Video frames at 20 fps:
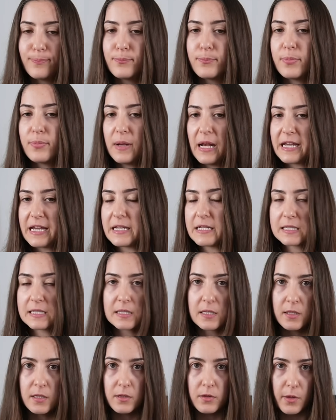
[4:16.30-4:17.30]
place
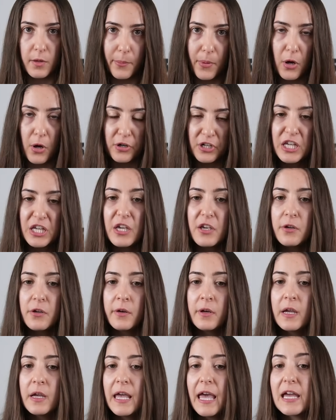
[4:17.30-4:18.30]
the pawn
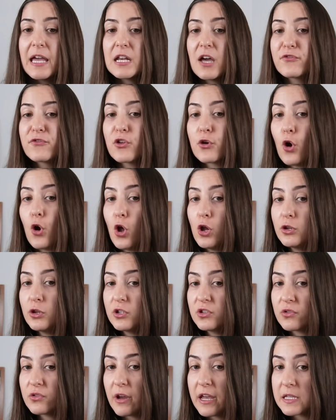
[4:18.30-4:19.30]
here, and after all the
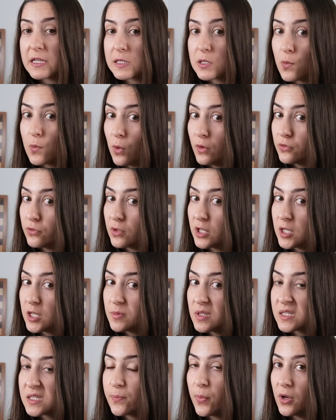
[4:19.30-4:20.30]
trades, you want to keep
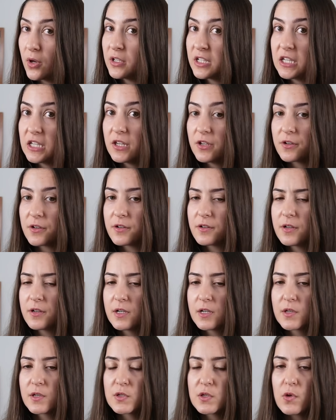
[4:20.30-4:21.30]
this pawn here.
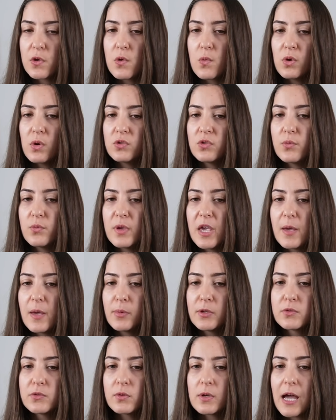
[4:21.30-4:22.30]
So you want to be
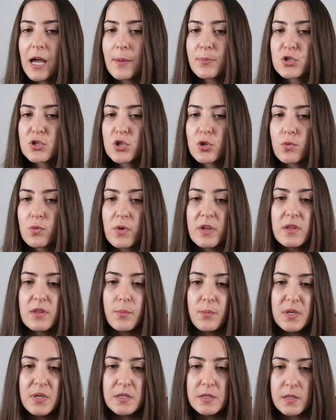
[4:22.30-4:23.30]
able to capture with the
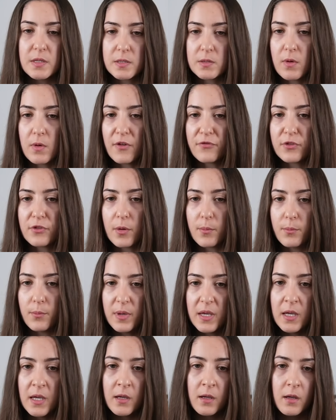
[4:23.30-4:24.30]
pieces. So after
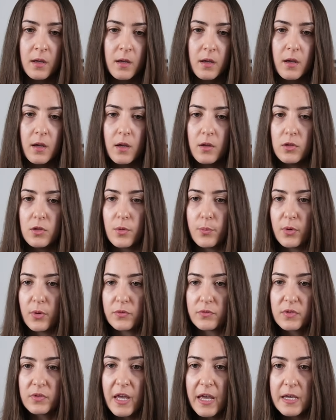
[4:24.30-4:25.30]
bing, the
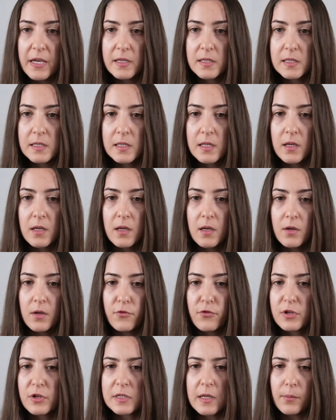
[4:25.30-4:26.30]
pawn takes.
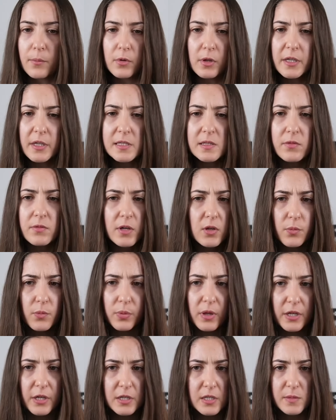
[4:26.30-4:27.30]
For example, let's try to
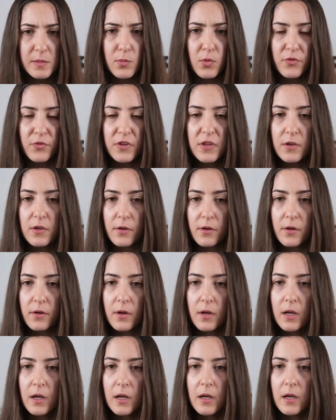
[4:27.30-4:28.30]
play this move
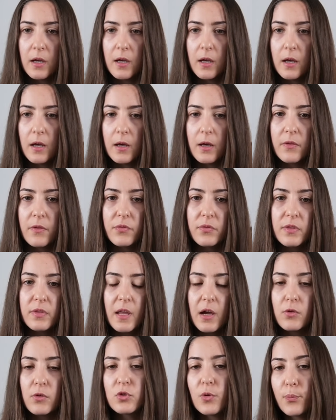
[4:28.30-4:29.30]
here.
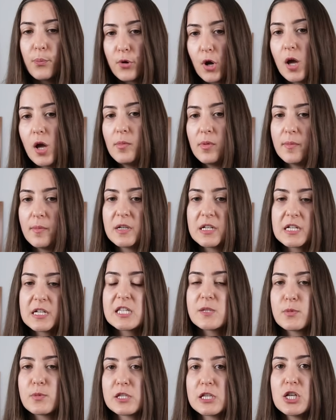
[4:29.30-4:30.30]
Now the problem in
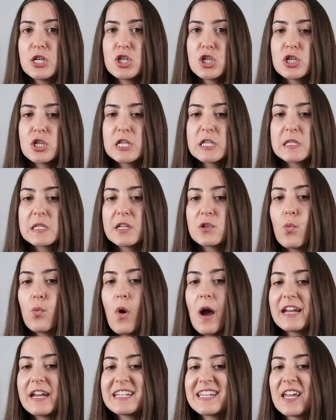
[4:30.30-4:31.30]
this position is that
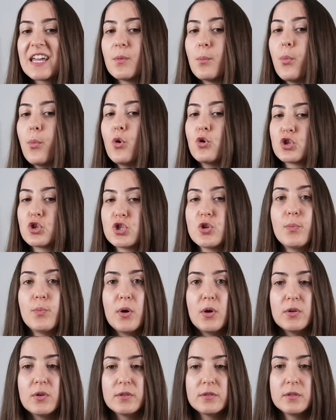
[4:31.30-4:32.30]
white can push the
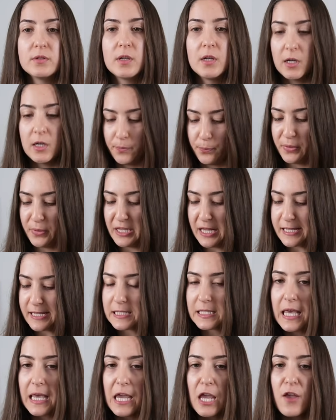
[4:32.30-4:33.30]
pawn. But let's
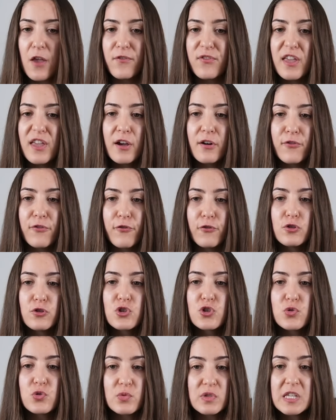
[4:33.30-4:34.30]
say if they are
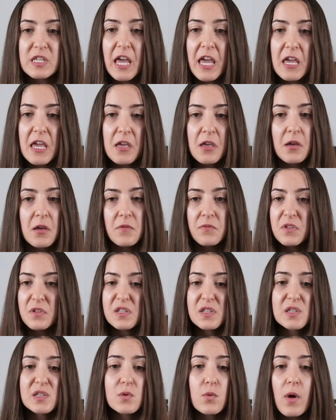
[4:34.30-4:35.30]
forced to take, this
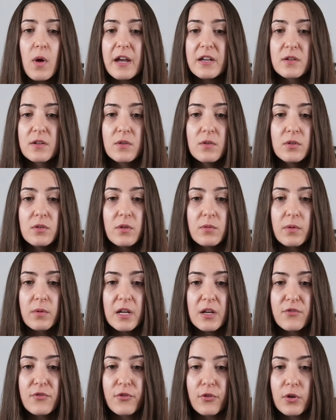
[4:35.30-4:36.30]
is quite good
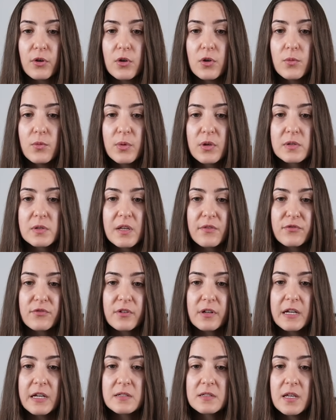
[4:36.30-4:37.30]
already for you, because after
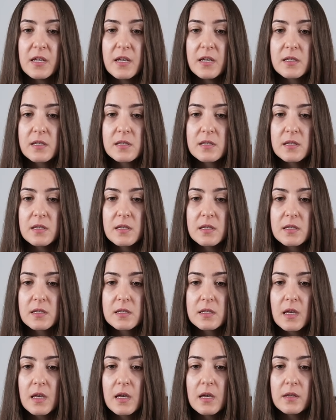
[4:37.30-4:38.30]
knight takes,
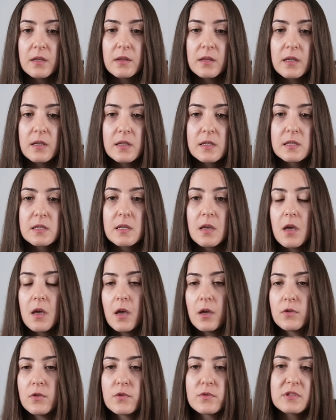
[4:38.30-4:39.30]
this,
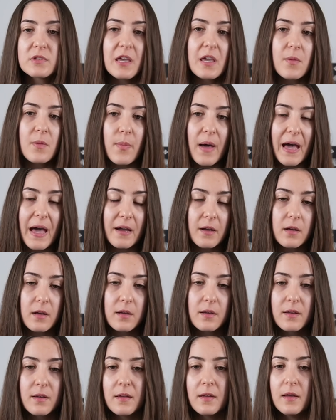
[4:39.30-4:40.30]
you take back,
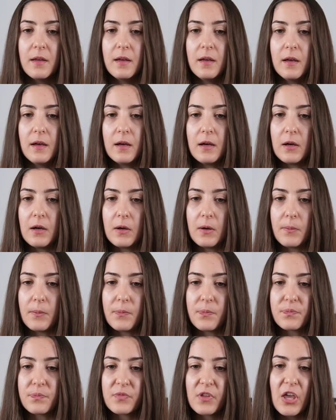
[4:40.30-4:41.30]

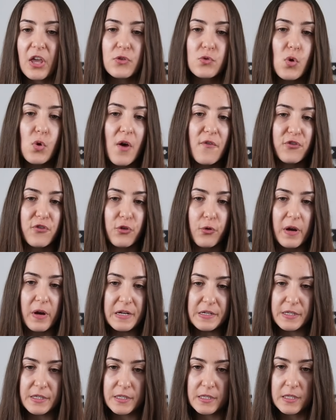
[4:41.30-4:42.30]
and you have
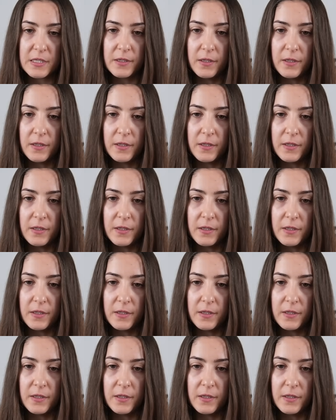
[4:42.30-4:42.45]
traded